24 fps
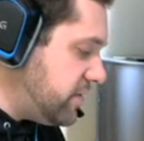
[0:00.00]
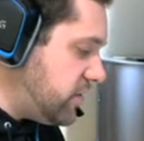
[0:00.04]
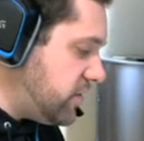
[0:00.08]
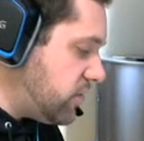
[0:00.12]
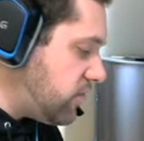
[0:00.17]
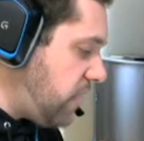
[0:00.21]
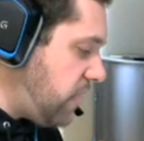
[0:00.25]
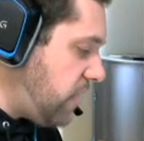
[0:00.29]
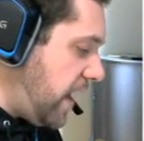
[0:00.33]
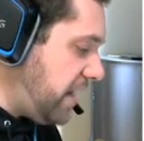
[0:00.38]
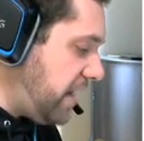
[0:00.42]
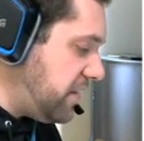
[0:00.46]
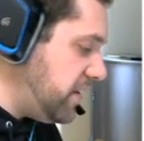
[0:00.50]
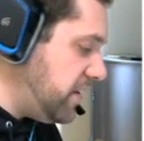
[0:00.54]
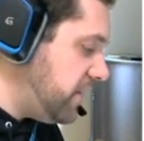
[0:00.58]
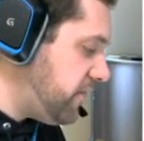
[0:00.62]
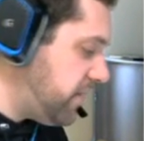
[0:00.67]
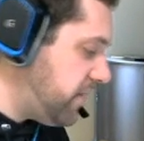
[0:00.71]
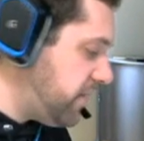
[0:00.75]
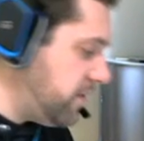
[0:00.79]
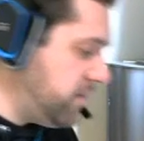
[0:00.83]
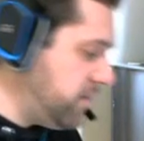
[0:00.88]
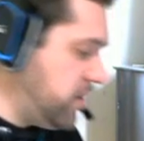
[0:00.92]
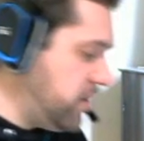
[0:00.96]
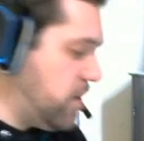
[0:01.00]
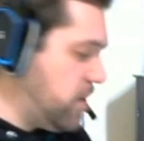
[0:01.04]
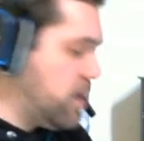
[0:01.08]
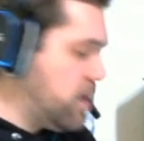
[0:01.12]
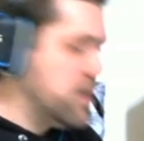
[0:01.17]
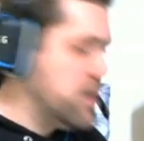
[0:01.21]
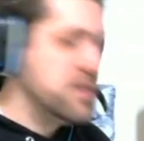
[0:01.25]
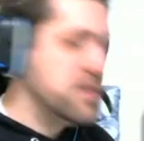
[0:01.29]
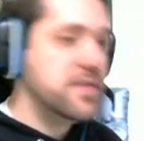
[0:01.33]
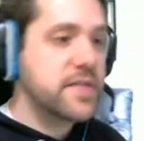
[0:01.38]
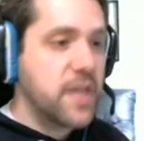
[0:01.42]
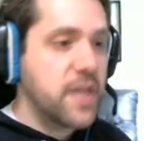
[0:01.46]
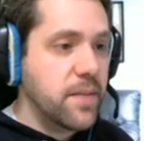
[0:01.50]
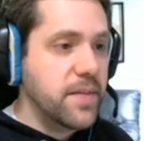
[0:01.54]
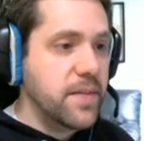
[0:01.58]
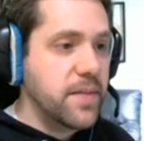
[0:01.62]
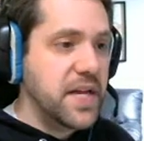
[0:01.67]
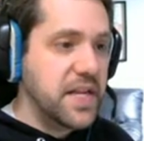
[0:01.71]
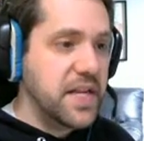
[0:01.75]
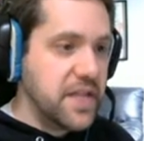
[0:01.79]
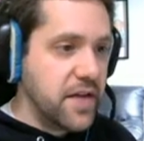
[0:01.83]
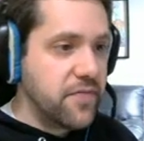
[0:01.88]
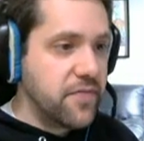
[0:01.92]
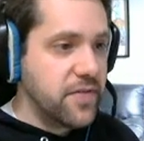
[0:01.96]
directly from your sum
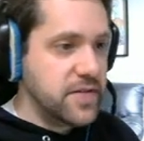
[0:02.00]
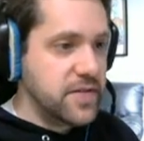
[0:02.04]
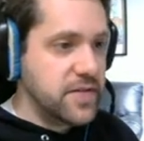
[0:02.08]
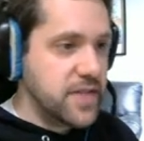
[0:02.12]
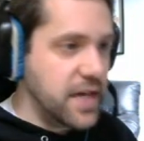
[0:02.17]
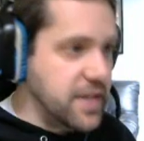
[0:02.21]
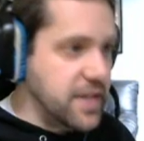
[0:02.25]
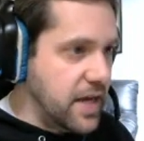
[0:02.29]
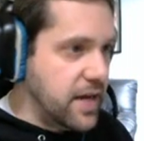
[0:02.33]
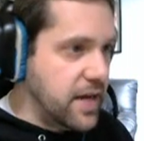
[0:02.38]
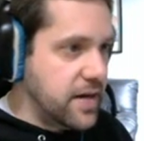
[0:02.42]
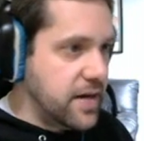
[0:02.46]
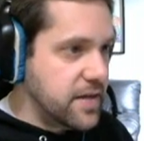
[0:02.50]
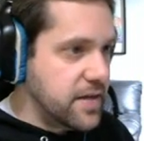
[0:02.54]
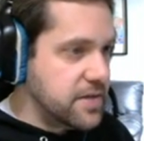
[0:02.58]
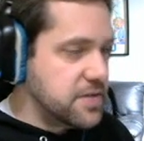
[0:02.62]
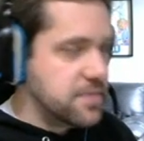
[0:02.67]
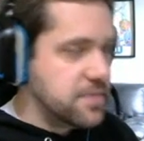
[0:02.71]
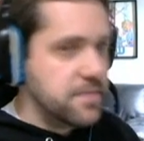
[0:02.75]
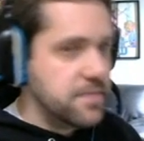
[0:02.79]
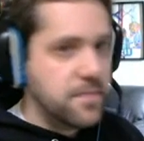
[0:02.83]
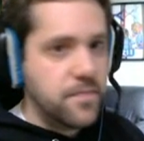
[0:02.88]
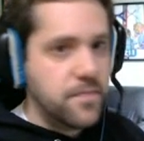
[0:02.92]
and difference identities.